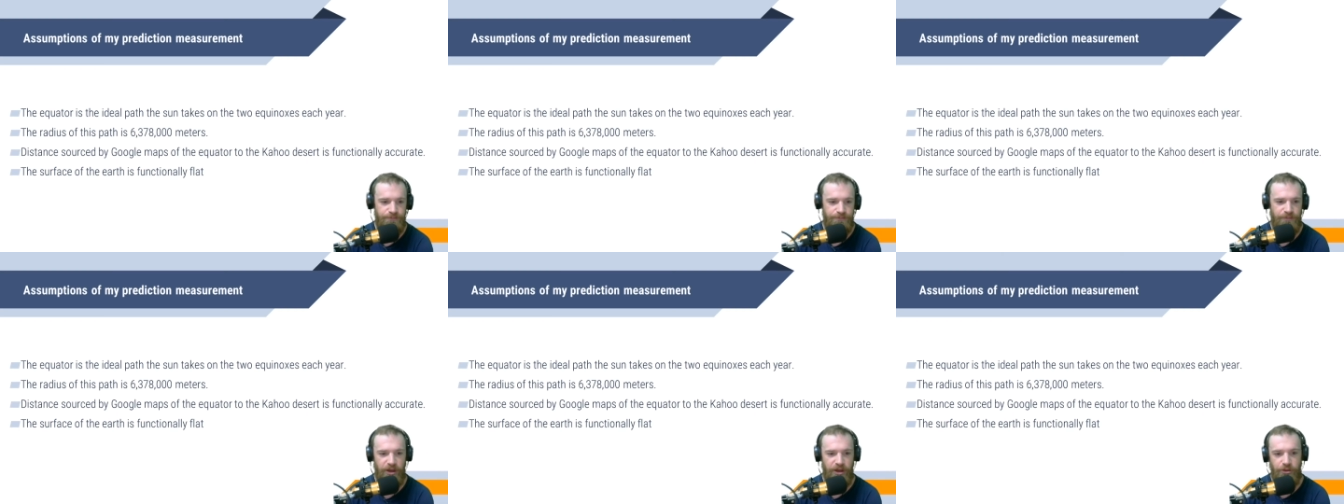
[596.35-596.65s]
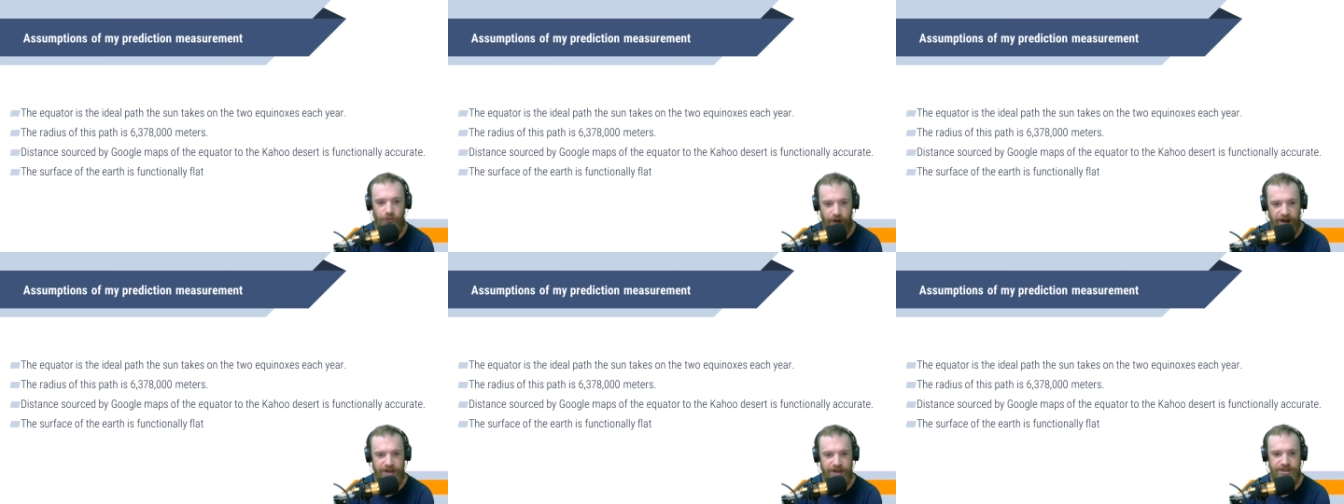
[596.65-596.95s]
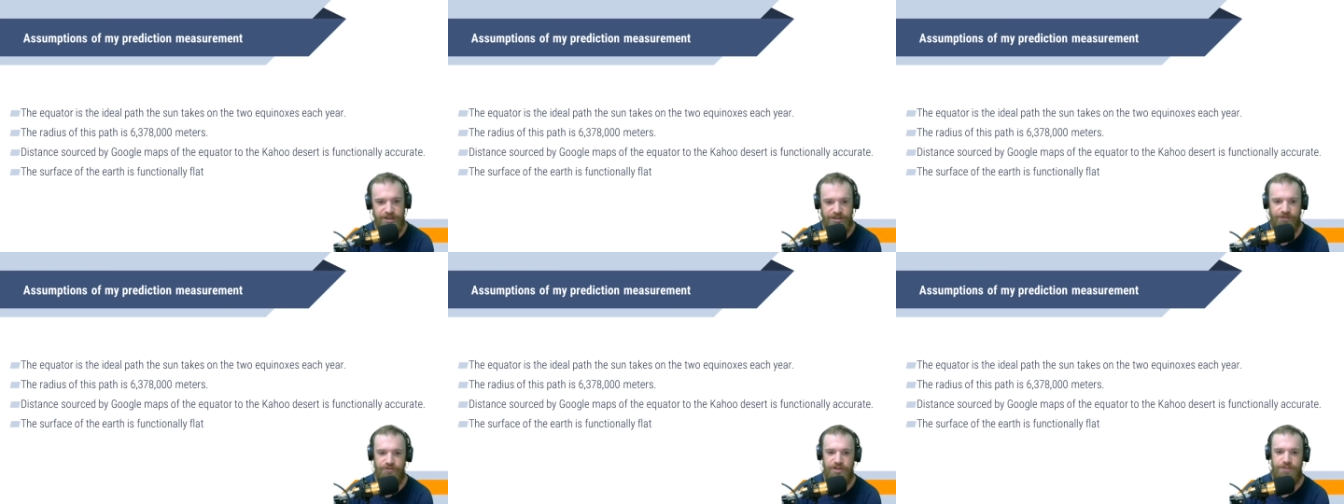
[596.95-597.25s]
And the
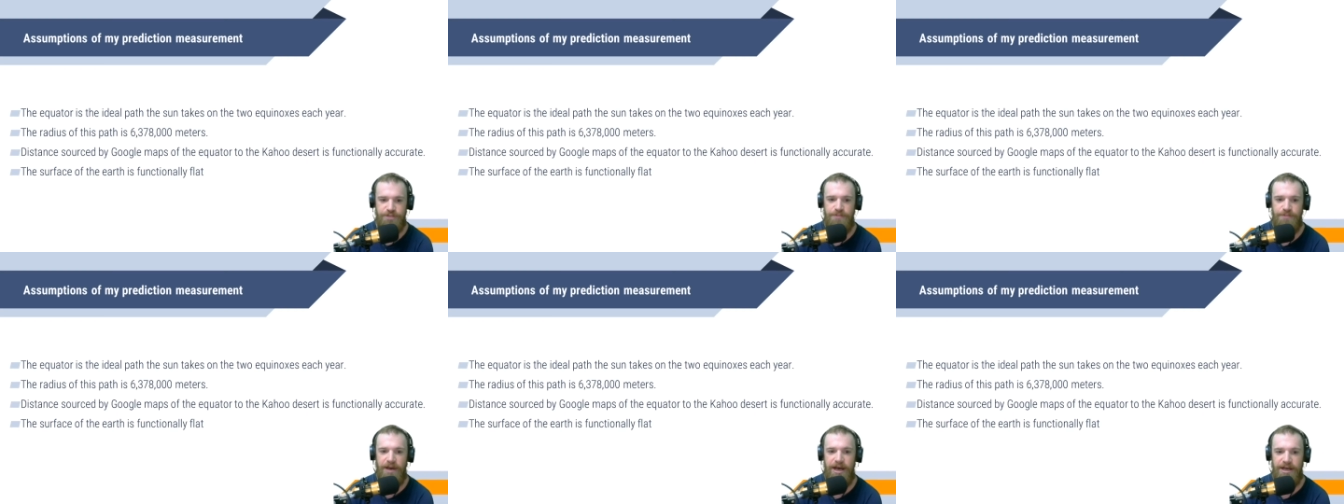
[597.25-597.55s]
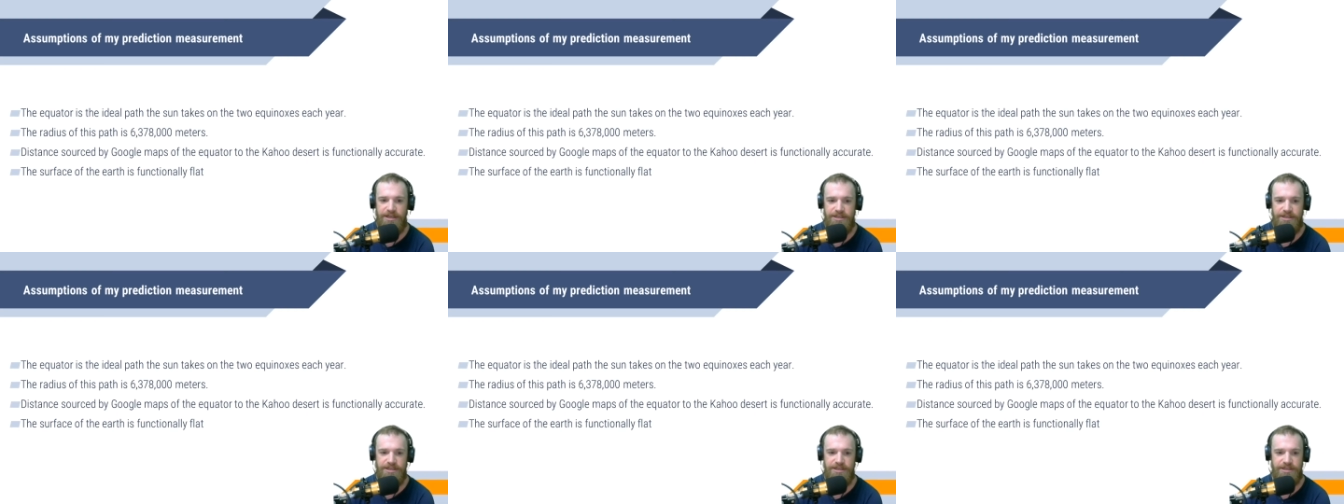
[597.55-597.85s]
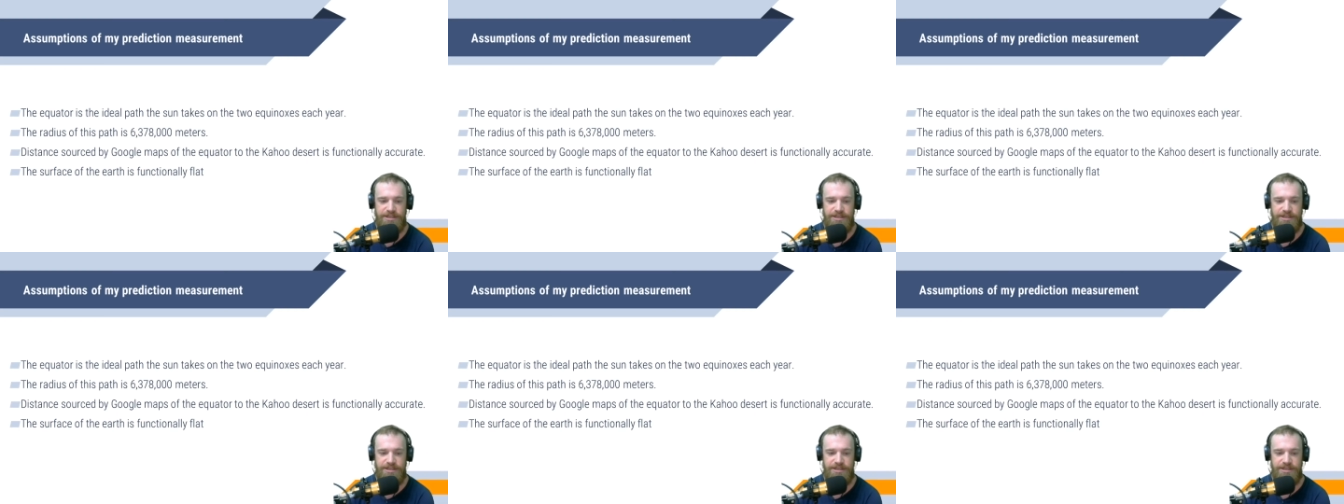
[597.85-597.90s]
radius of this path is